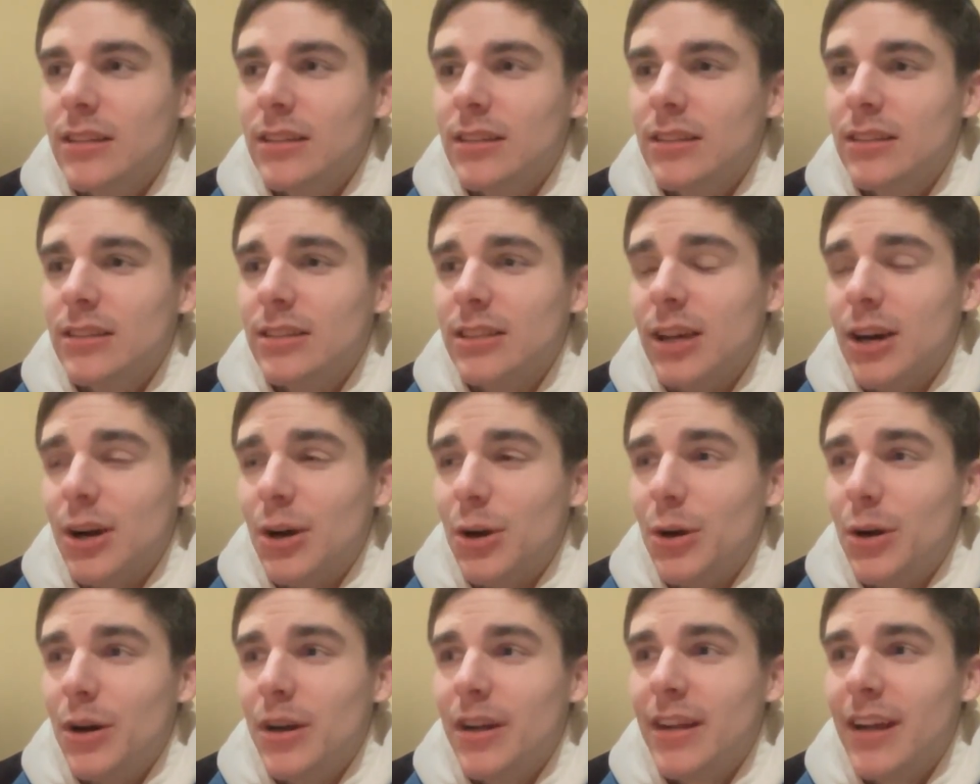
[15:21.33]

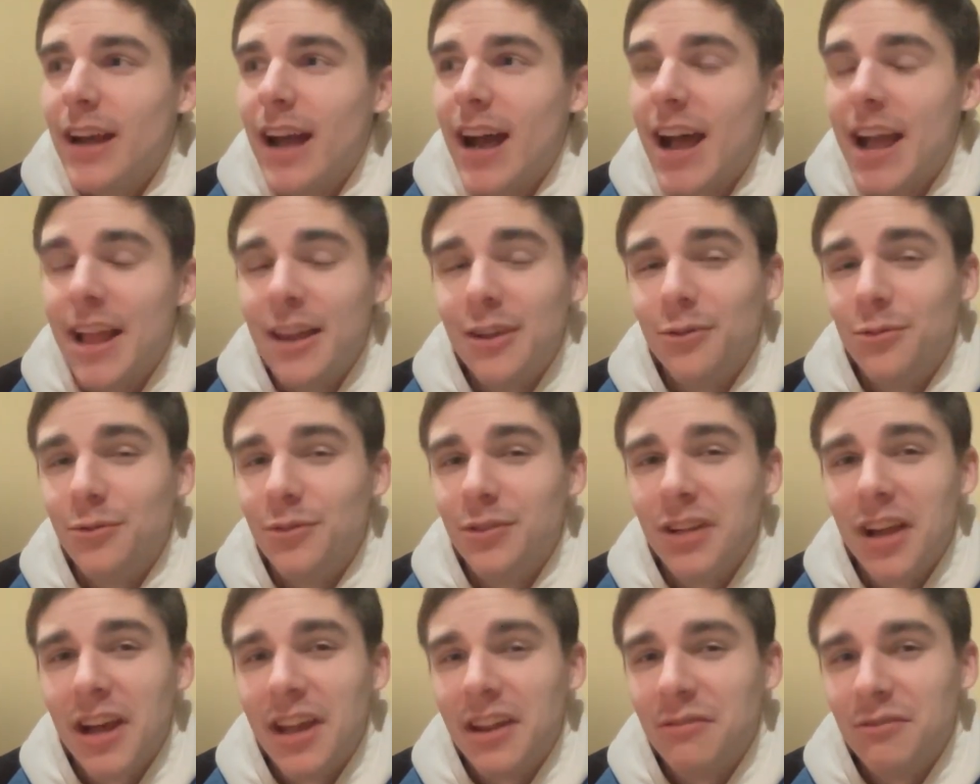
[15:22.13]
So I
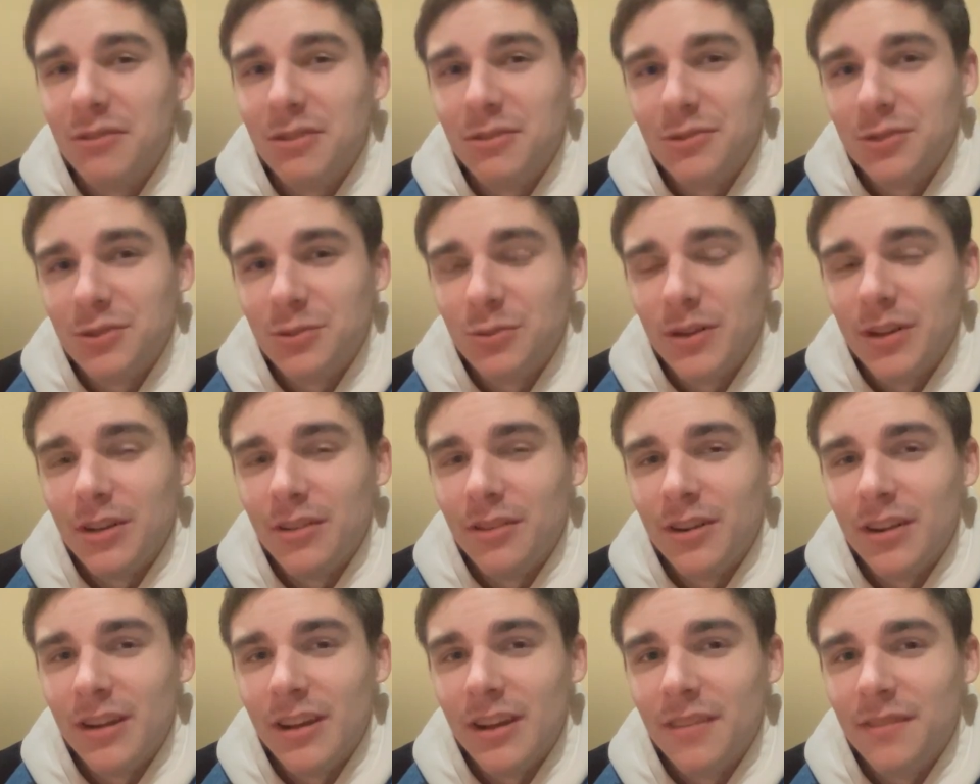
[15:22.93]
don't use
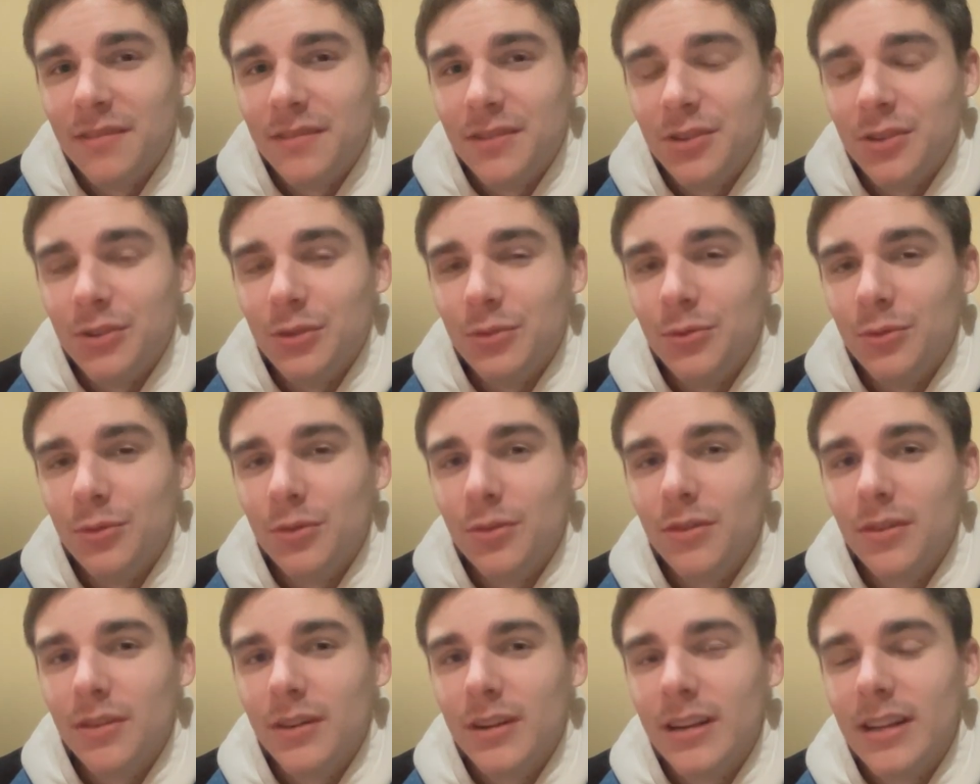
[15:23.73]
Twitter enough
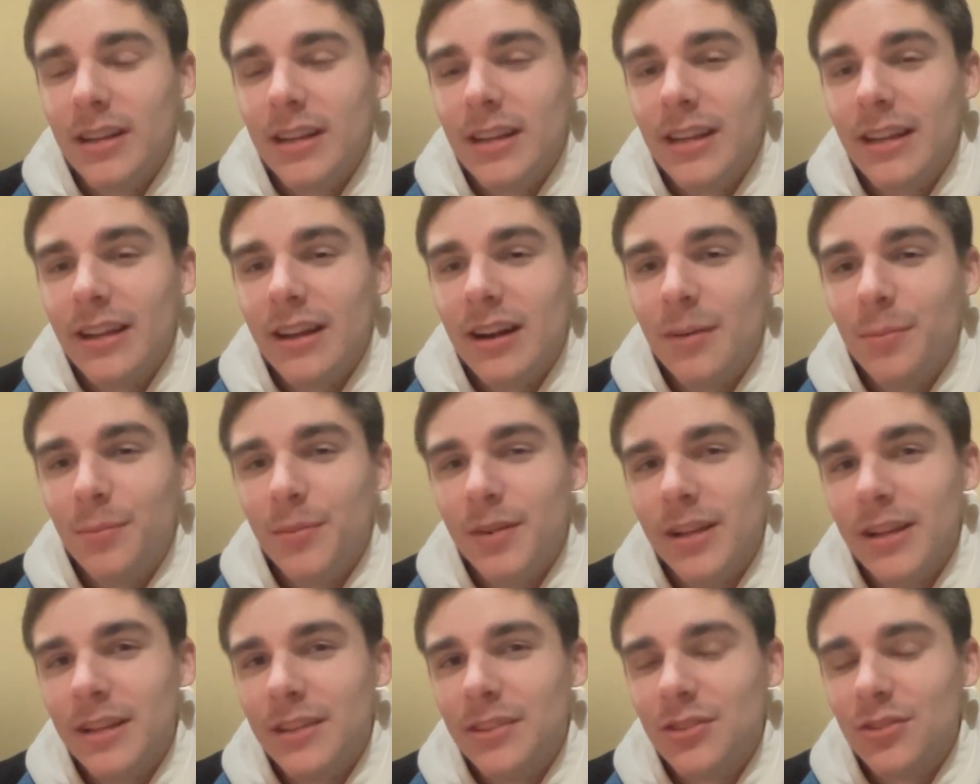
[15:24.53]
to get
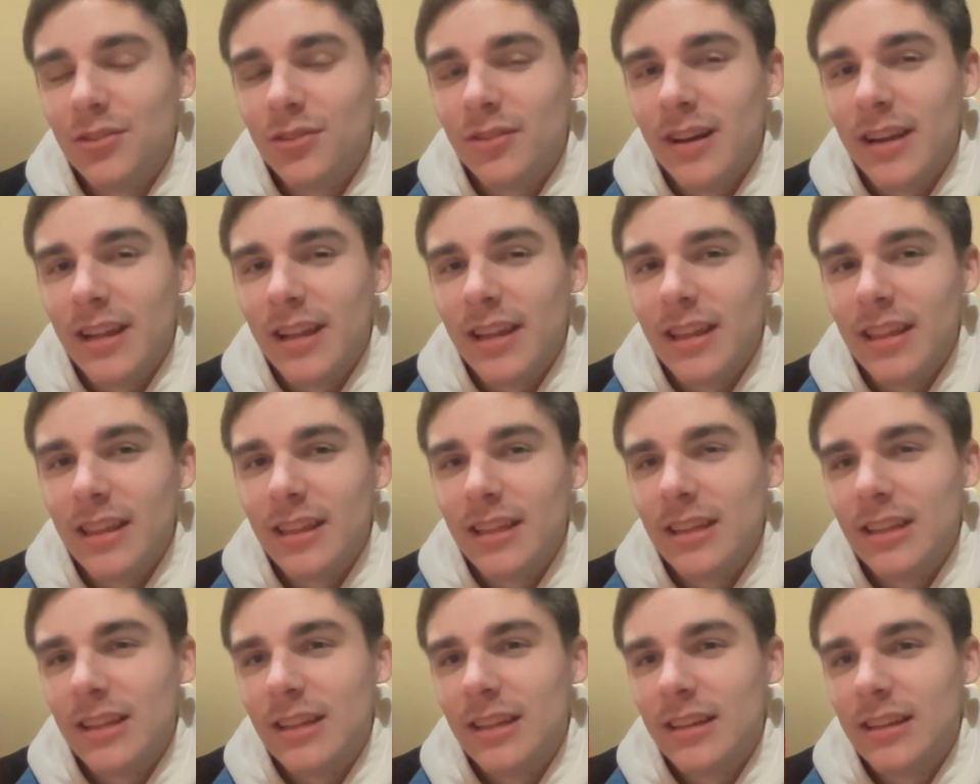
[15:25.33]
updates or
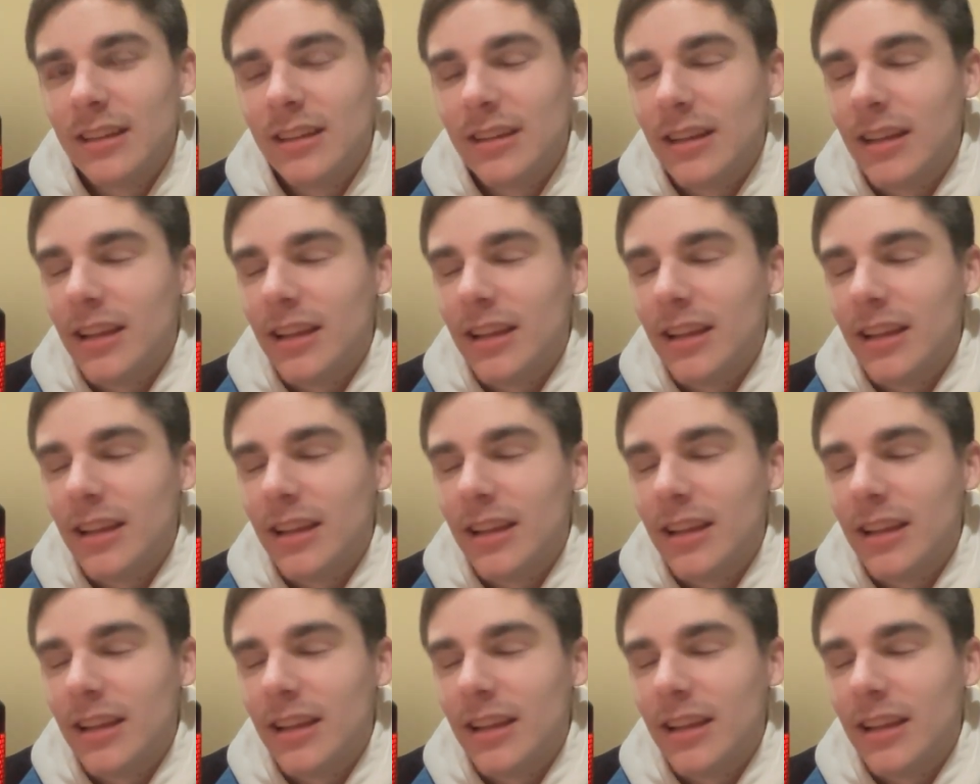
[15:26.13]
anything.